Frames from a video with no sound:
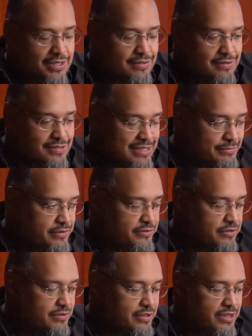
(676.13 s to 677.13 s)
Now, some of
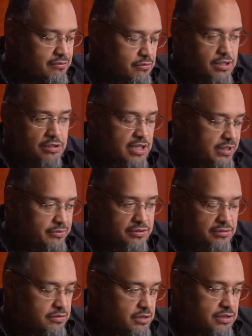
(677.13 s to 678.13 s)
you are like, well, I would
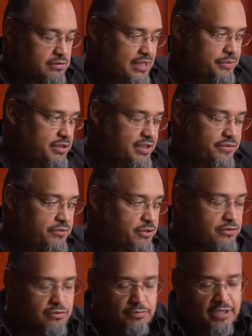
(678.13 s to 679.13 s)
leave the
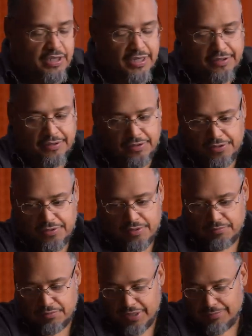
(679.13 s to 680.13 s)
room. Like I couldn't use a
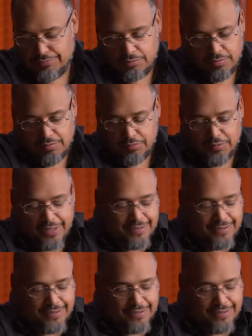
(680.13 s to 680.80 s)
brick, blah, blah, blah,